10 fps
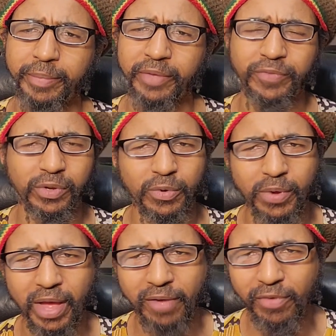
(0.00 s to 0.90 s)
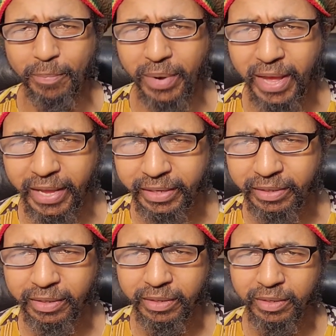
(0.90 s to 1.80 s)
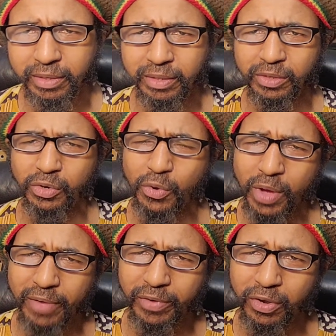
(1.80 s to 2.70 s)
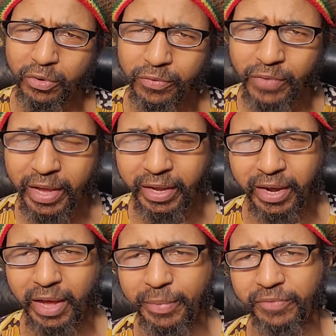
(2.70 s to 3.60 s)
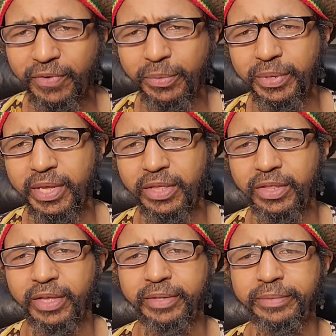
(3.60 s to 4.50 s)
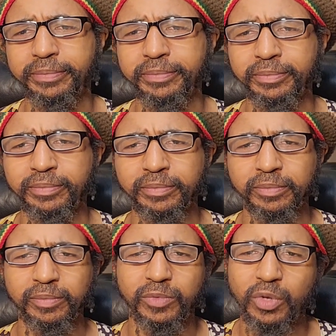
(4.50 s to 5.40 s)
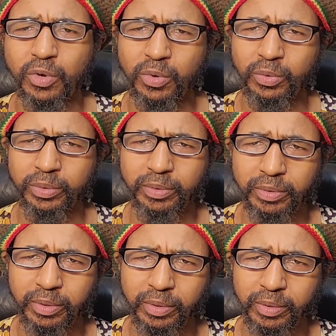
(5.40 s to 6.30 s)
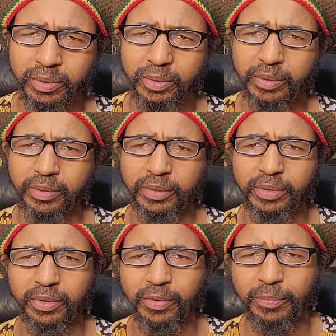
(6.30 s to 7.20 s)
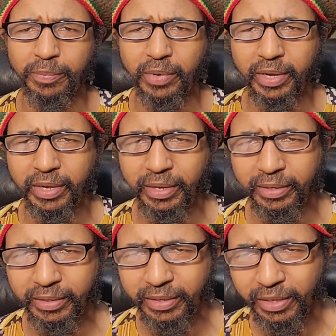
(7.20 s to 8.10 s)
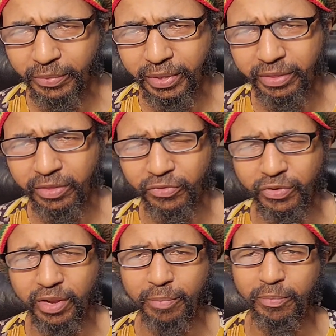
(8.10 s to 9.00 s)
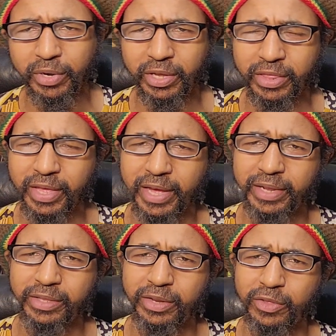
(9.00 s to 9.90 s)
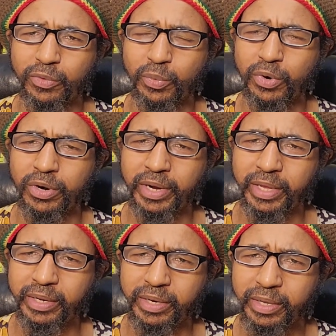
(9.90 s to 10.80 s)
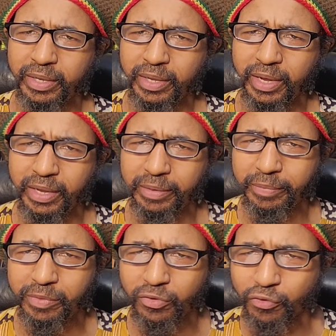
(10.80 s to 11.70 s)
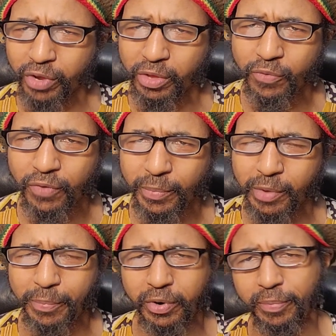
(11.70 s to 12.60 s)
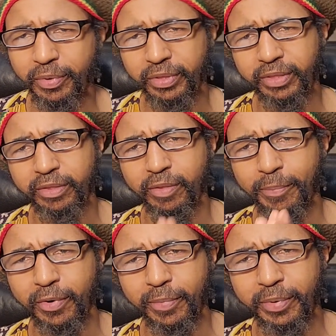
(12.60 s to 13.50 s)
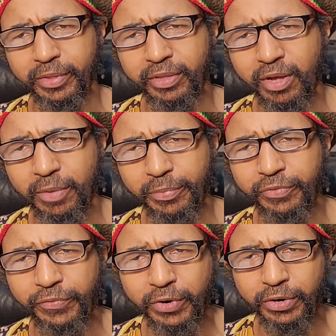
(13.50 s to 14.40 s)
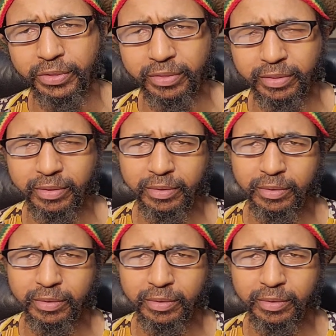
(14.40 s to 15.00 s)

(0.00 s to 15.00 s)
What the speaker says: If you don't have a plan, you don't have a good economic foundation, don't, you know, deal with the system and bring a child into this world and stray you from your purpose. The purpose comes first.